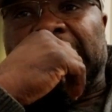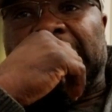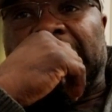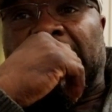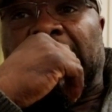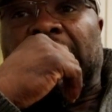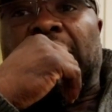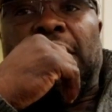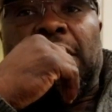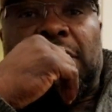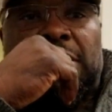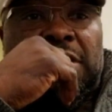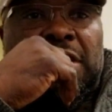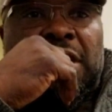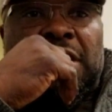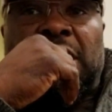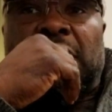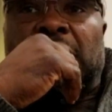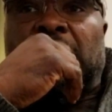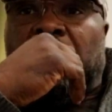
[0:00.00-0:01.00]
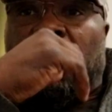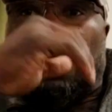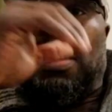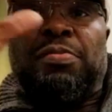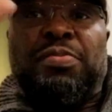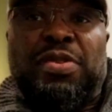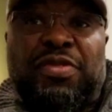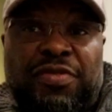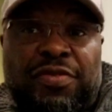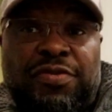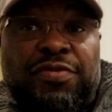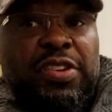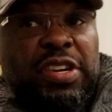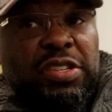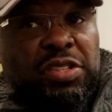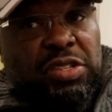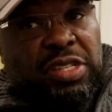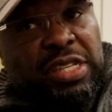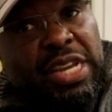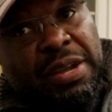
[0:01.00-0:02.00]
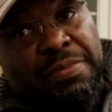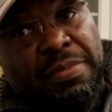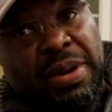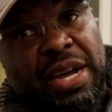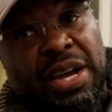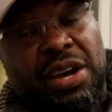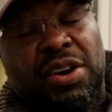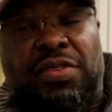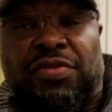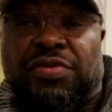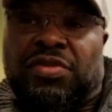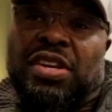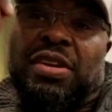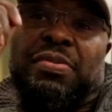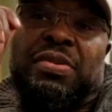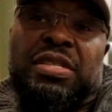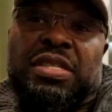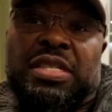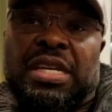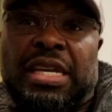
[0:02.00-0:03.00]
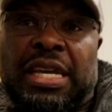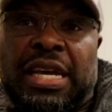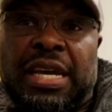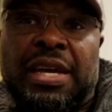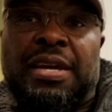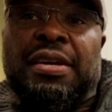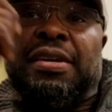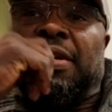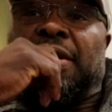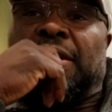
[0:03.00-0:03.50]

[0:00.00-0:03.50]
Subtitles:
Then I'll be first to take my hat off to him and say, yeah.